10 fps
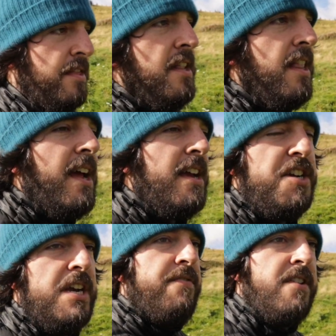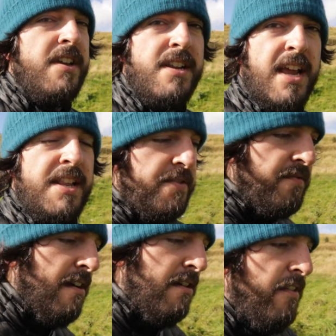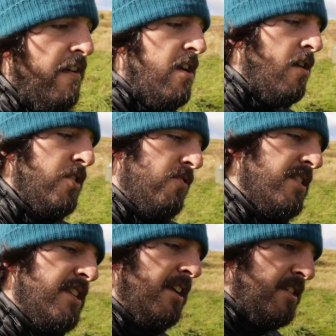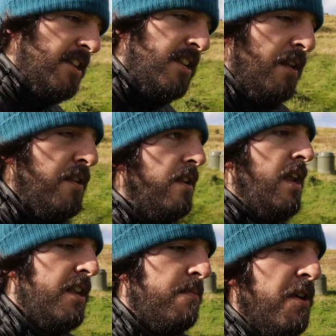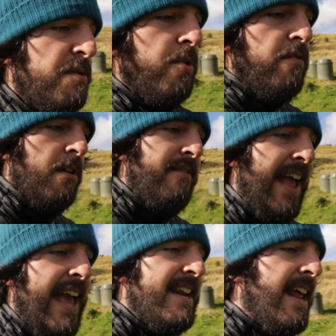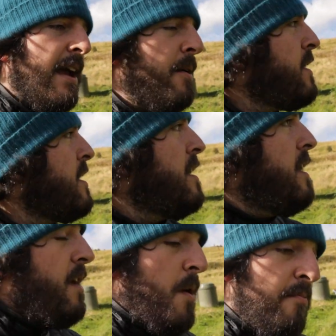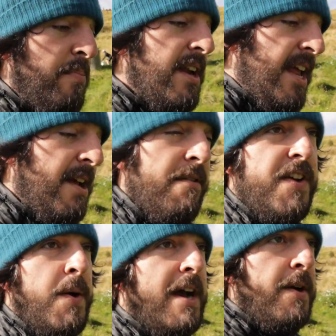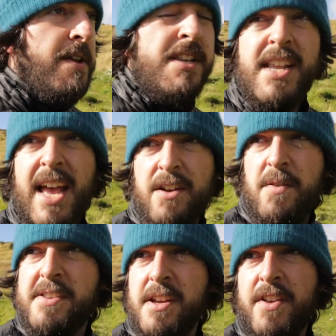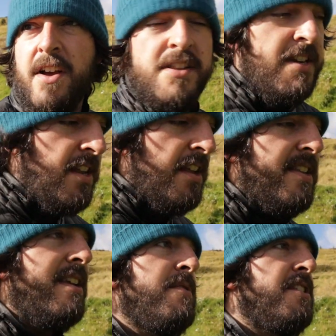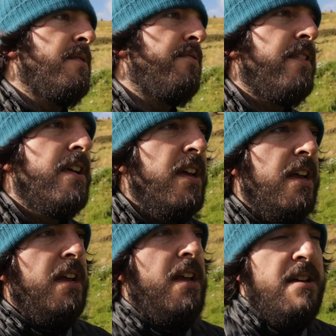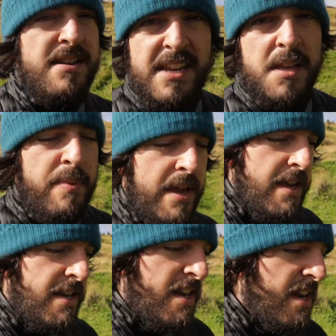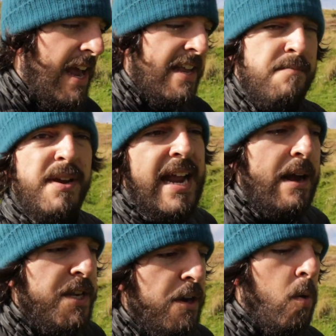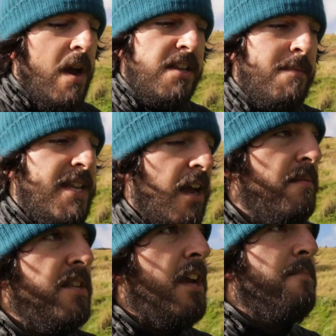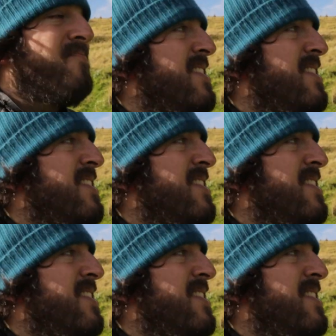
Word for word: The light is shifted. It's very, very contrasty because the sun is much more overhead now. Been here a few hours, and also the otter does seem to have disappeared and hasn't been out in quite some time. So I